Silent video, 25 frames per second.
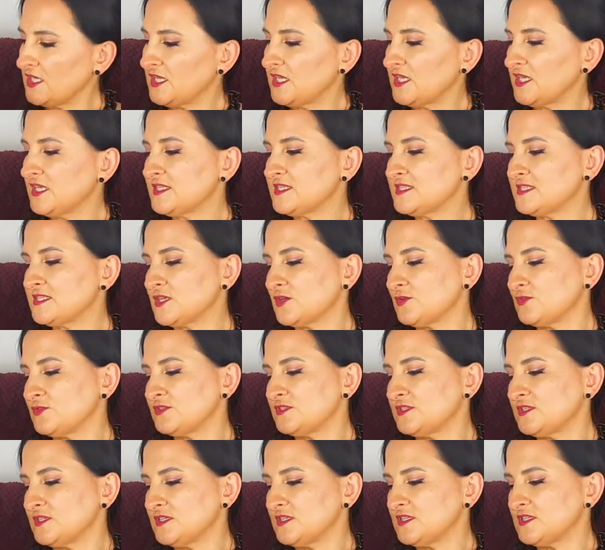So
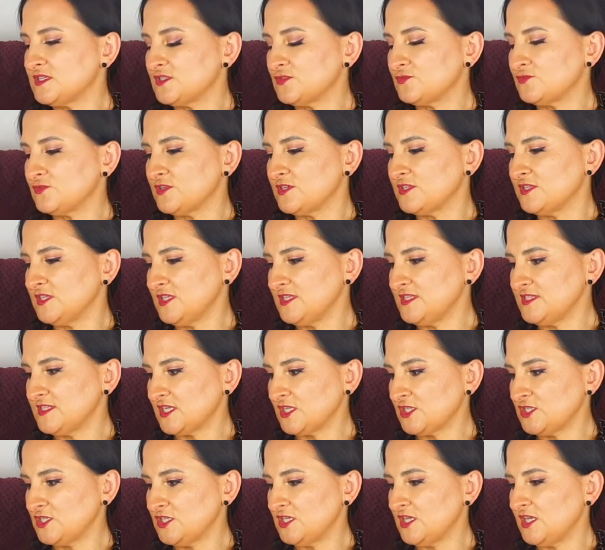this one is
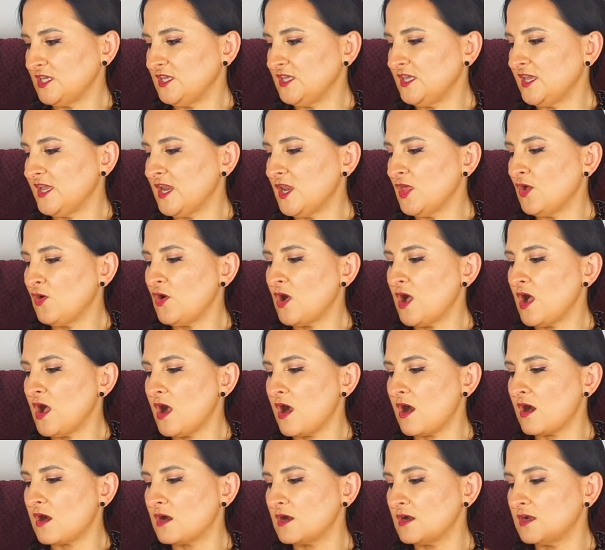actually a yellow
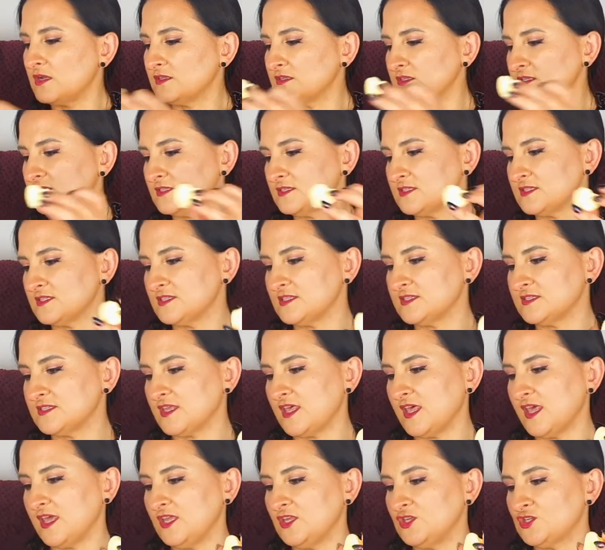heart, and this is
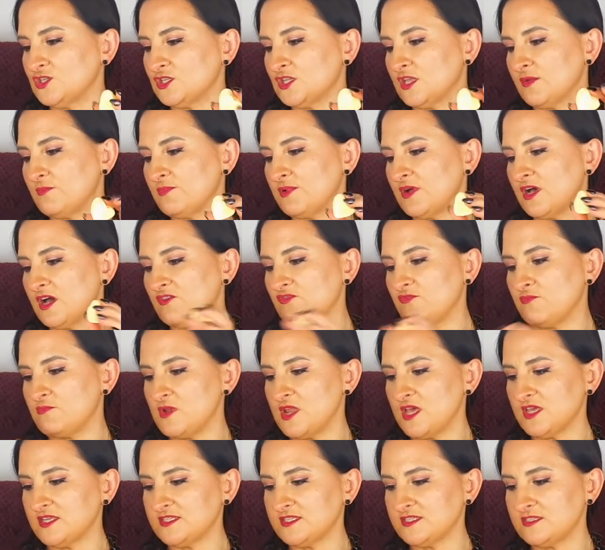Angel Above
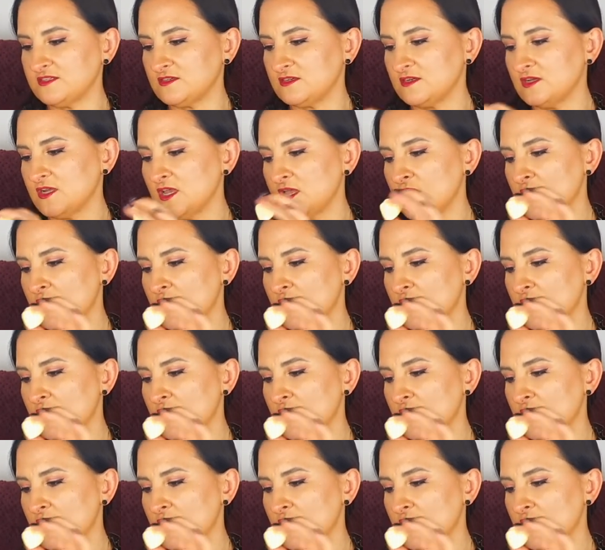Blaster.